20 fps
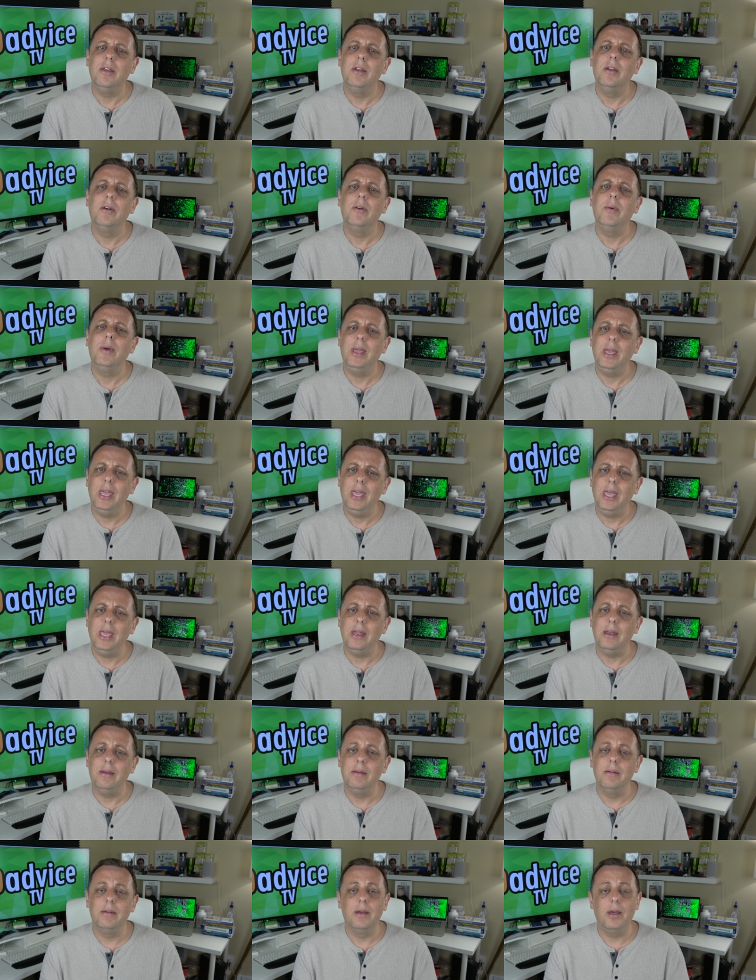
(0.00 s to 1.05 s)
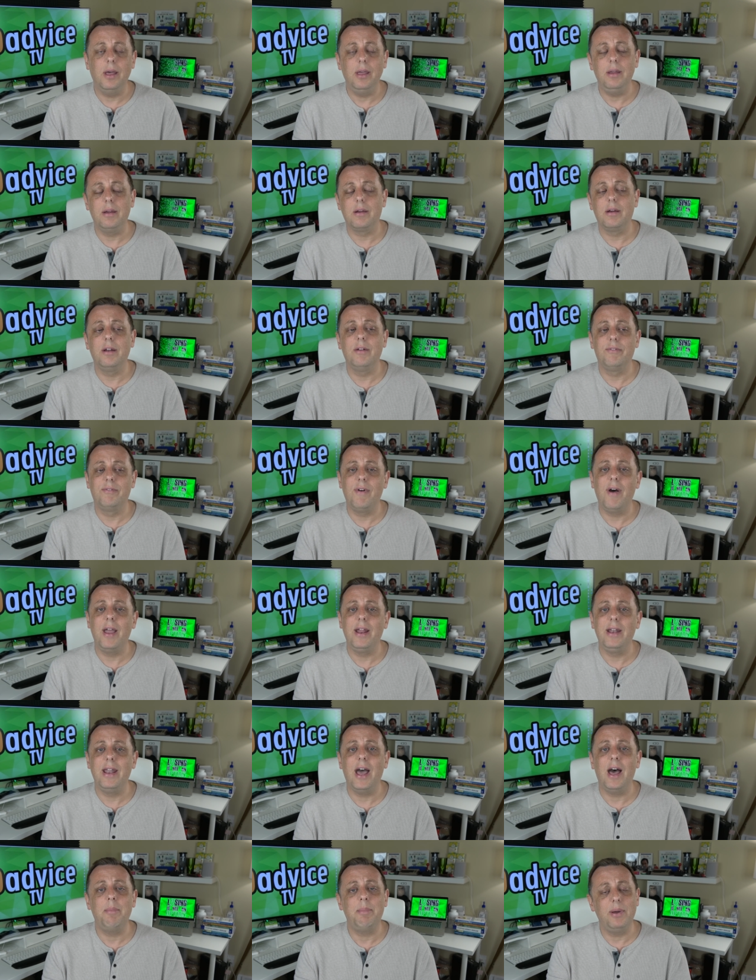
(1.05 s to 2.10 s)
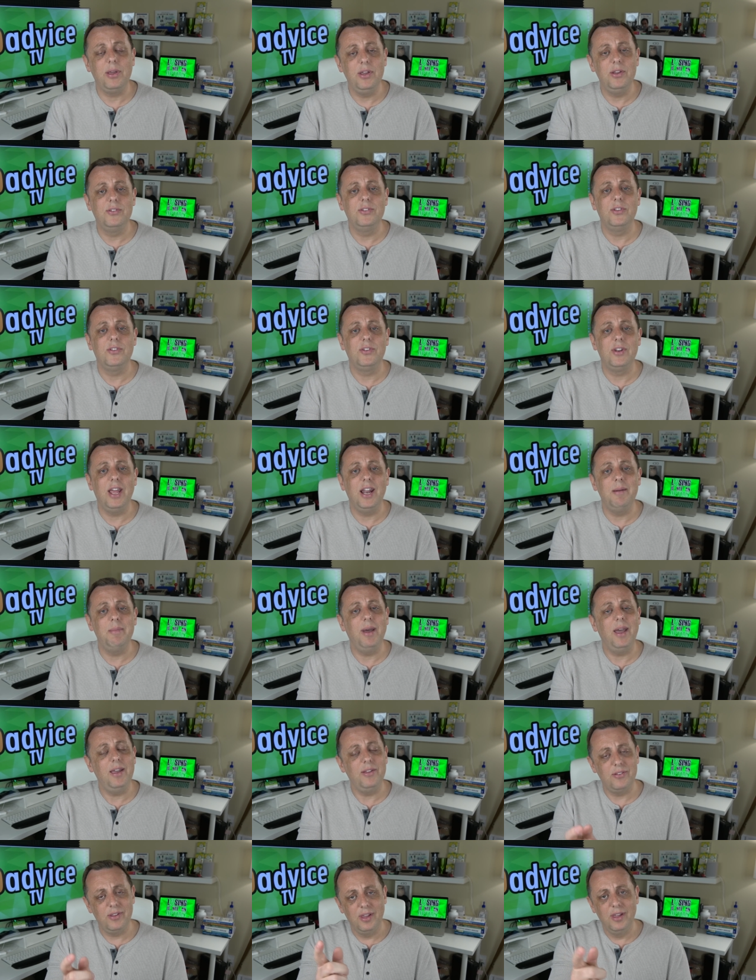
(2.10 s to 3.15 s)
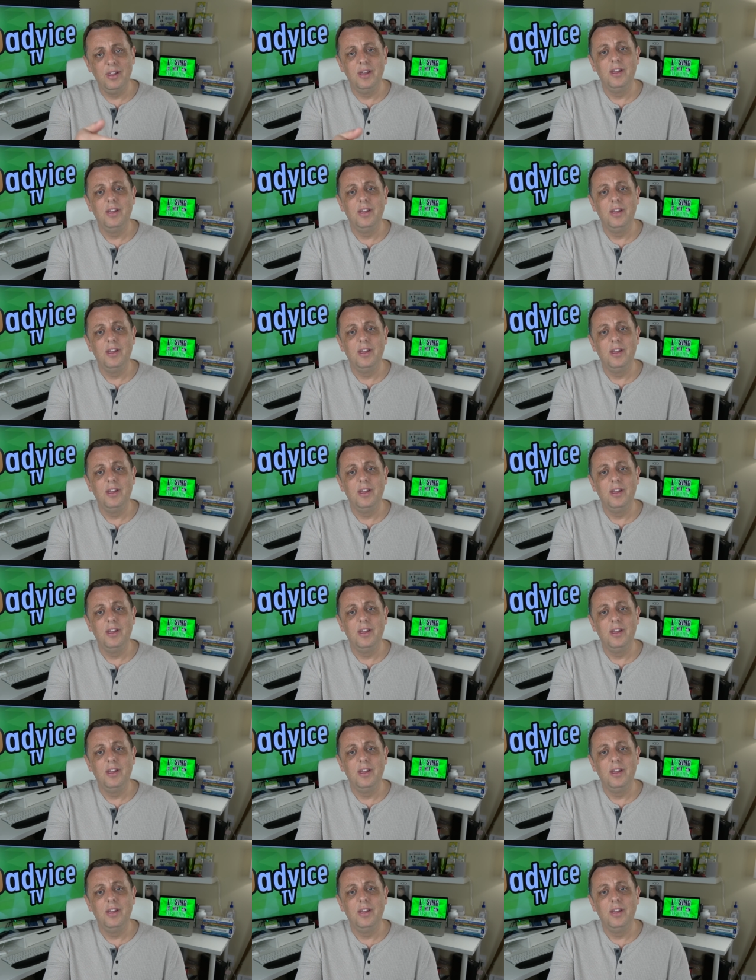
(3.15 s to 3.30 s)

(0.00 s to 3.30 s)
you eat? Well, you're going to find out by using this database.